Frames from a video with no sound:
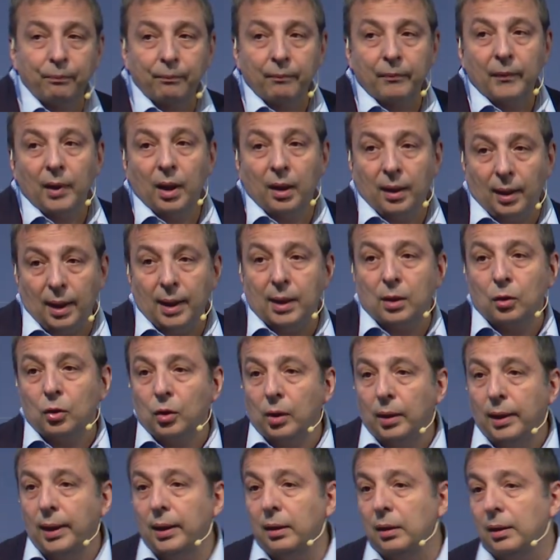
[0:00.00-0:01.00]
click on the
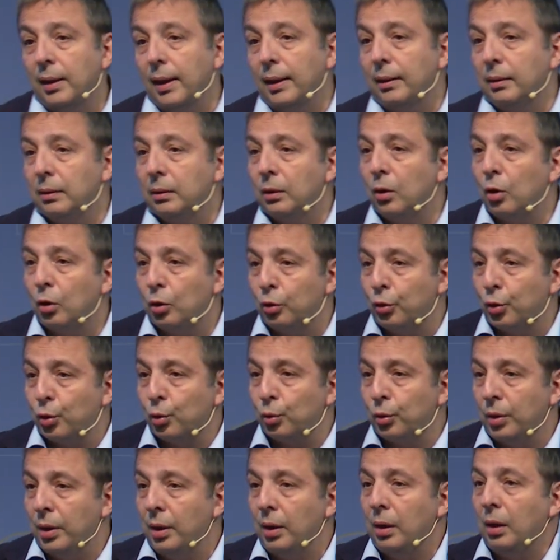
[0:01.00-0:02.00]
link and go through
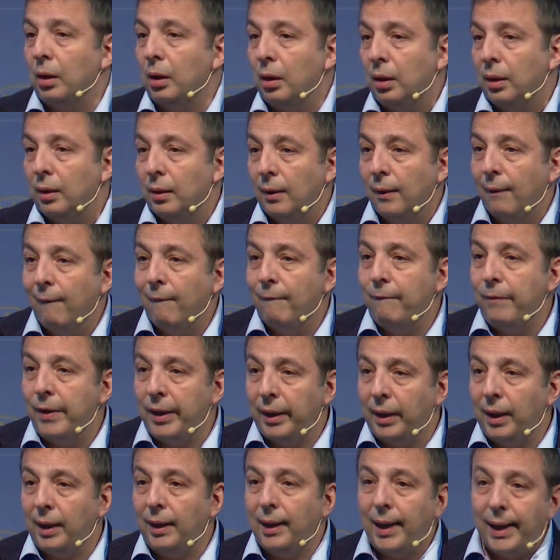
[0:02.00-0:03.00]
the
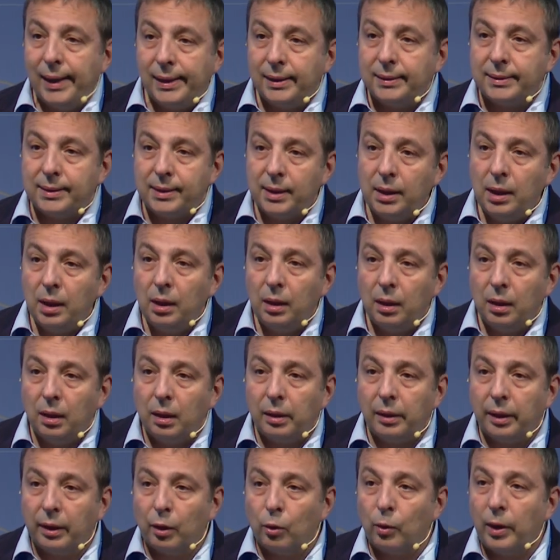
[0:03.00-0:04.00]
very lengthy
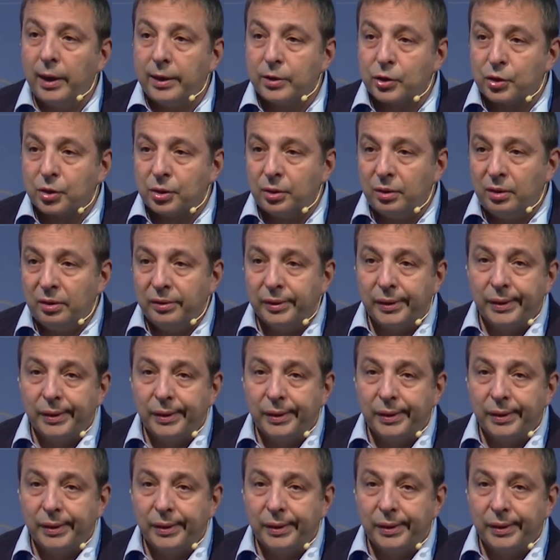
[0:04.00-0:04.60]
regulation.